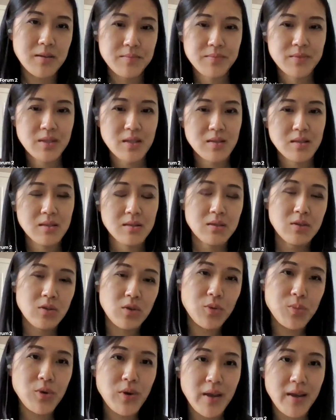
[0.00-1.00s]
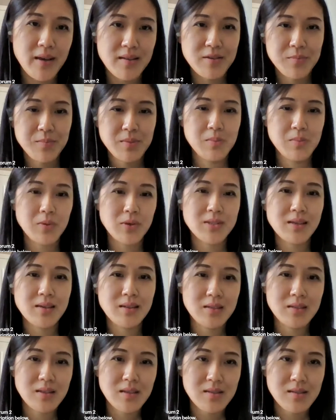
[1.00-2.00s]
the global head of people
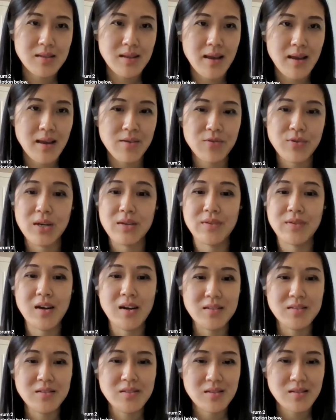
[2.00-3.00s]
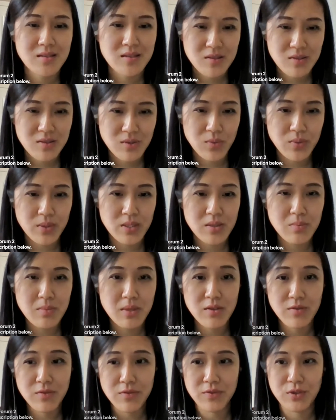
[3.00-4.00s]
analytics at Kraft Heinz. So we
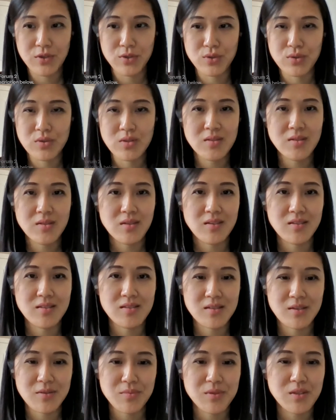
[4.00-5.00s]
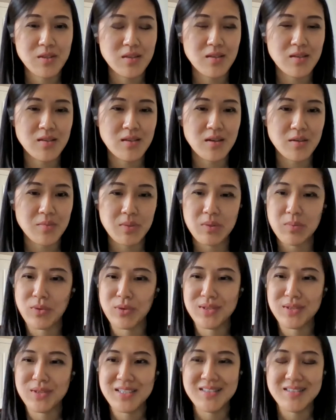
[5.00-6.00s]
make food. It's something that
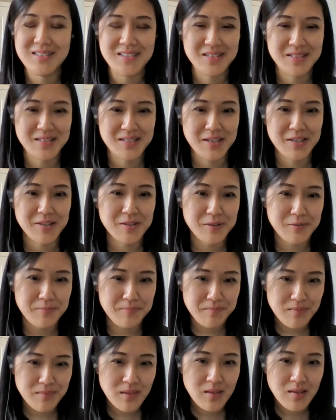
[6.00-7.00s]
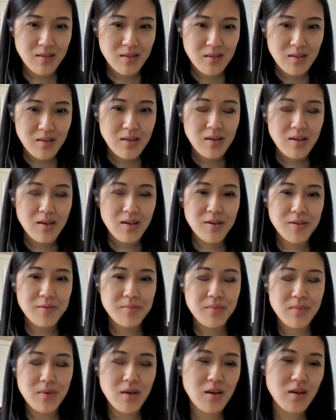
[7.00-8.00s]
people need these days.
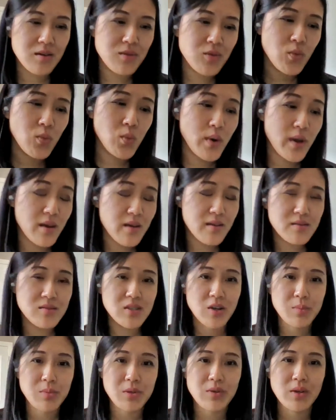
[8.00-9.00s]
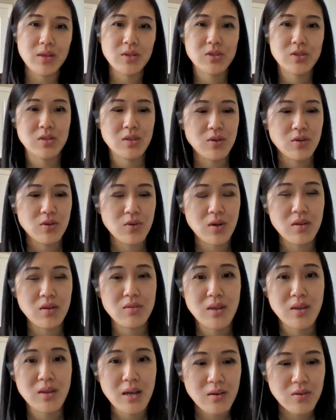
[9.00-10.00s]
When WHO
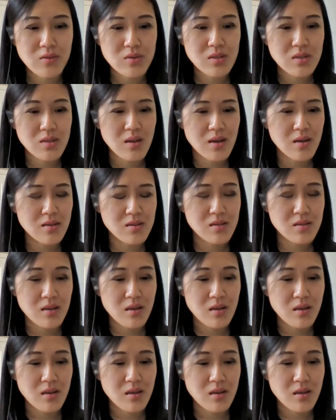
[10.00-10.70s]
announced that